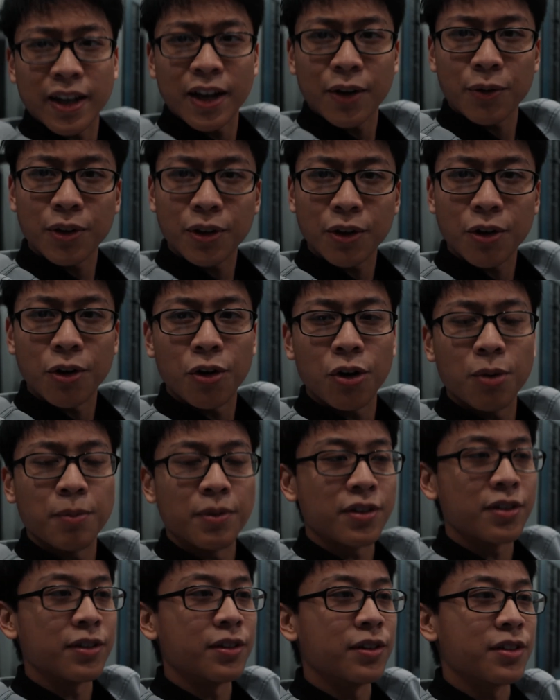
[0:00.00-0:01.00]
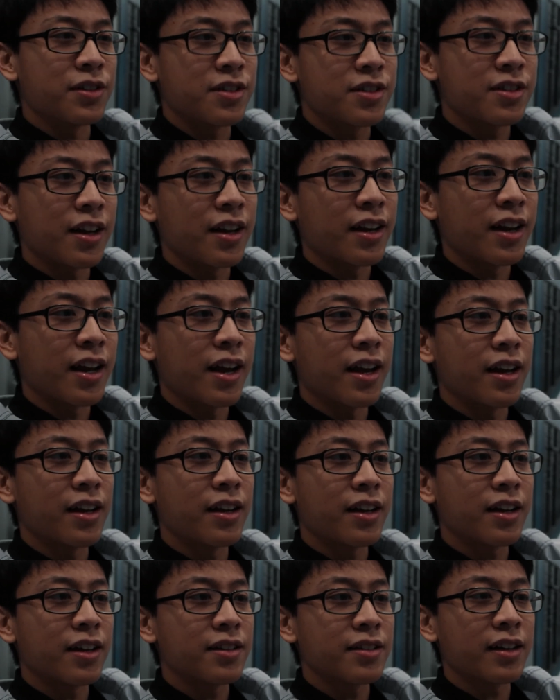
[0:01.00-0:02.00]
can't really go home until Sunday
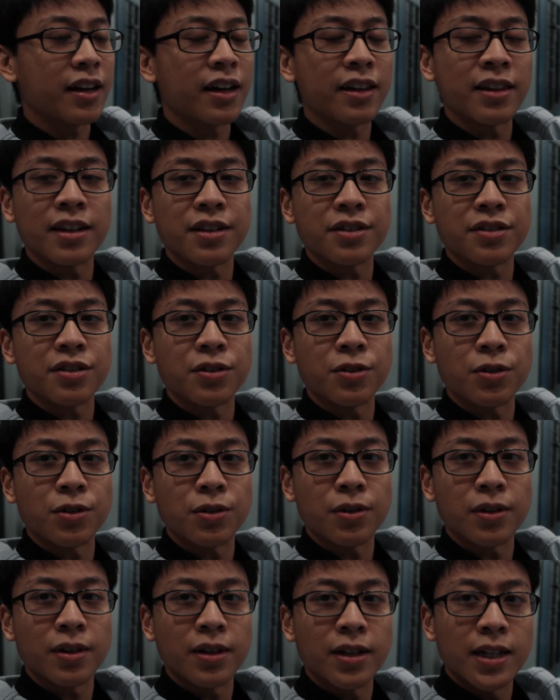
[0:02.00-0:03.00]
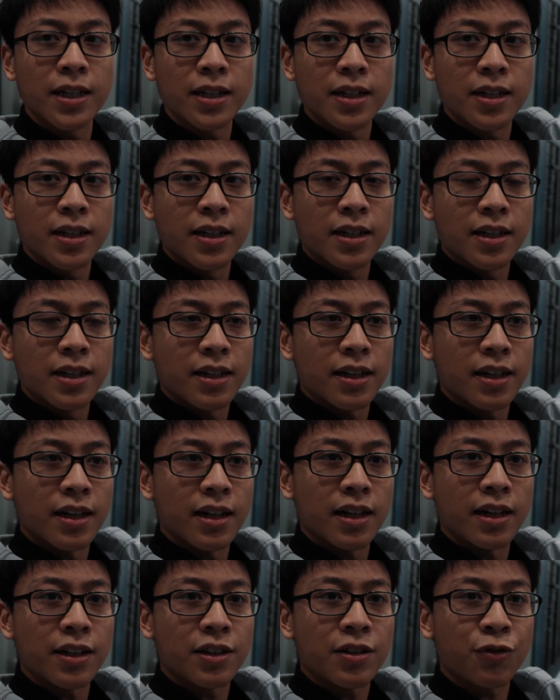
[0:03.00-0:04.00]
because I got things to do.
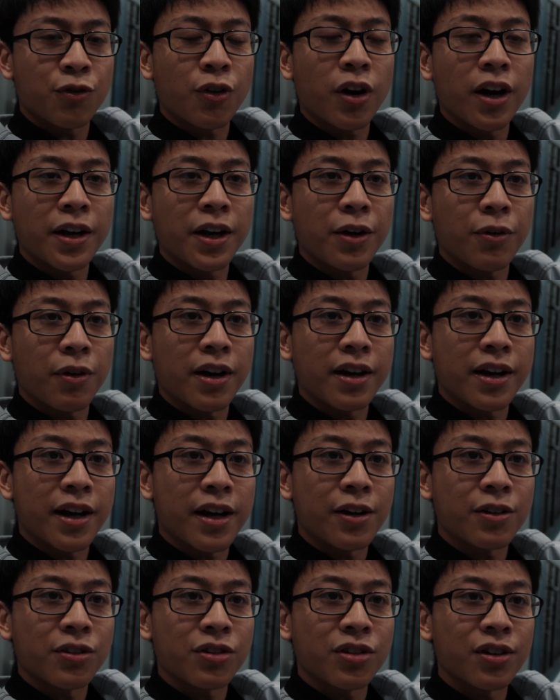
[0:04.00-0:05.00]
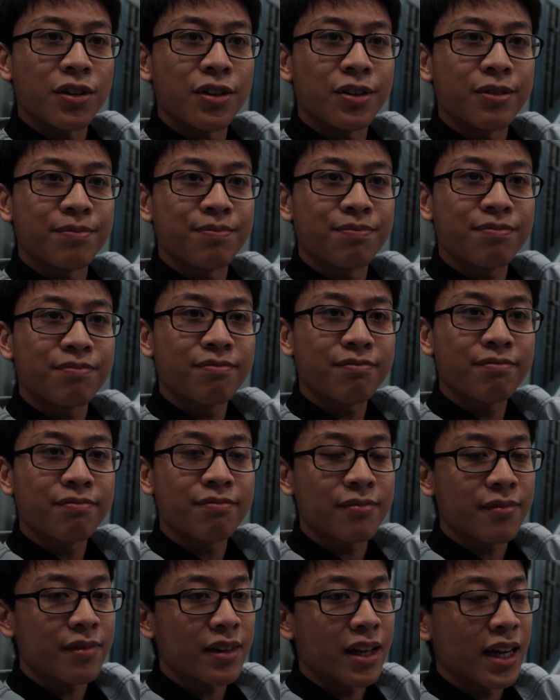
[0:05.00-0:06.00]
It's Friday right now, so
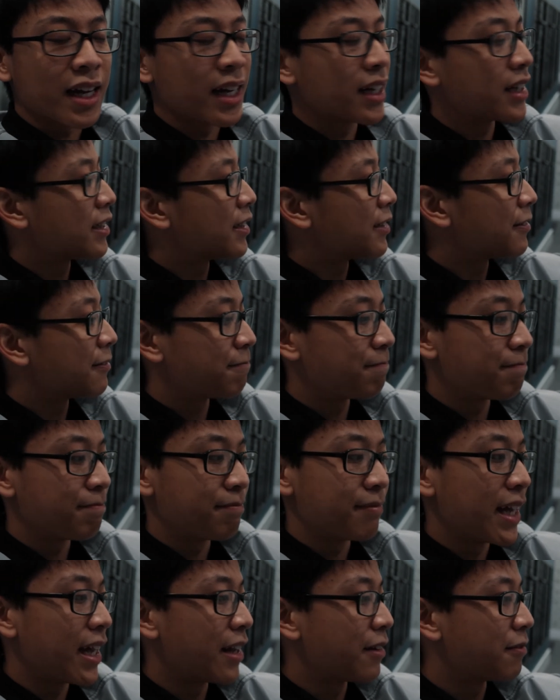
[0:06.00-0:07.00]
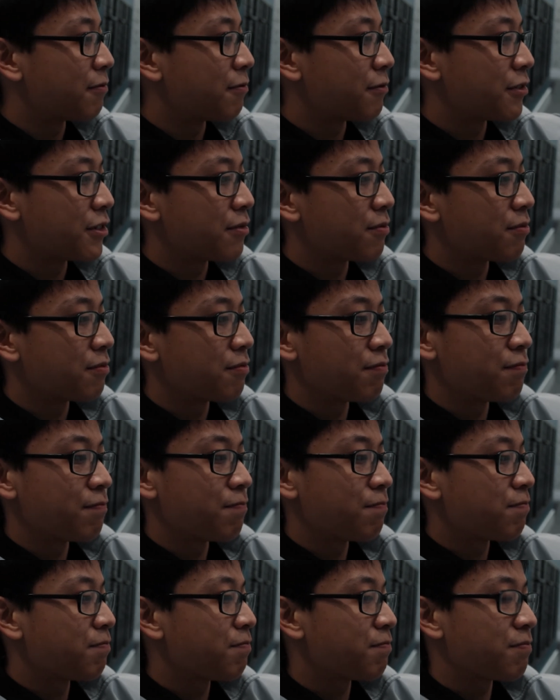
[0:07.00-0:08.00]
man.
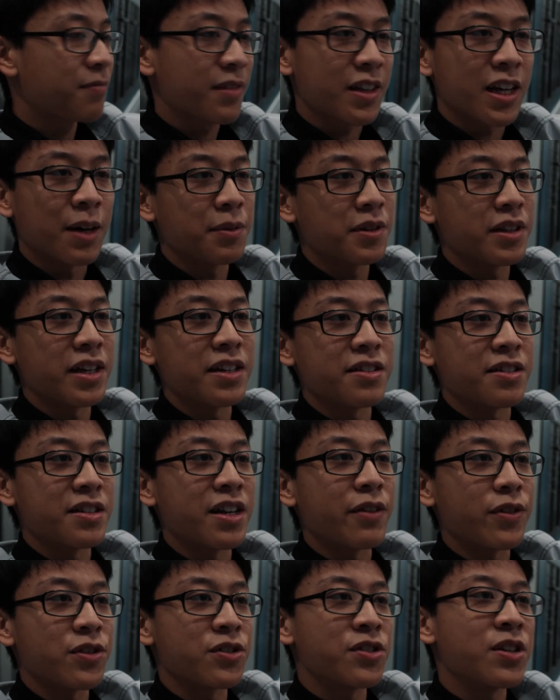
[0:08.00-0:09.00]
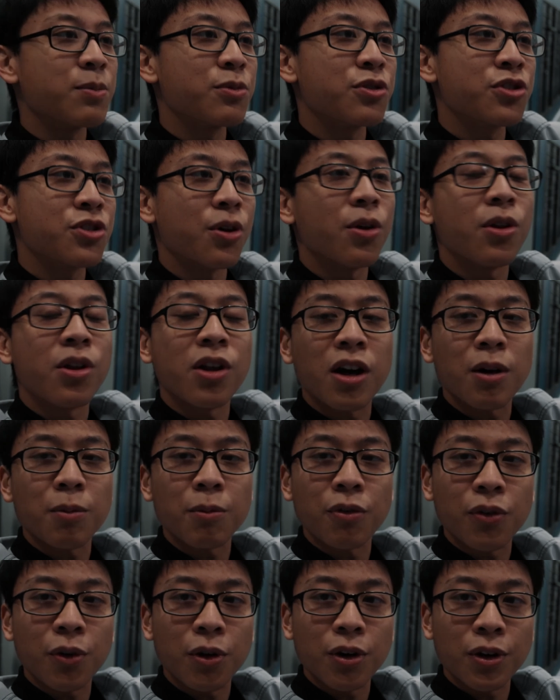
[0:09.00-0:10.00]
A couple days has never seemed so long
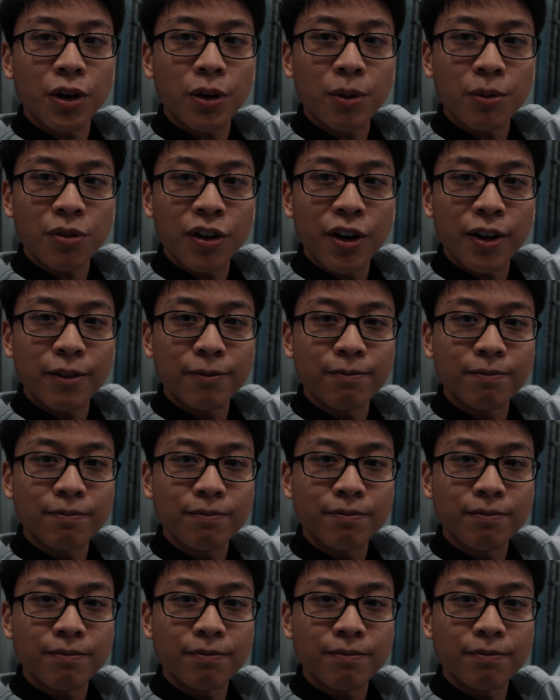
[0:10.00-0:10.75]
before, you know what I'm saying?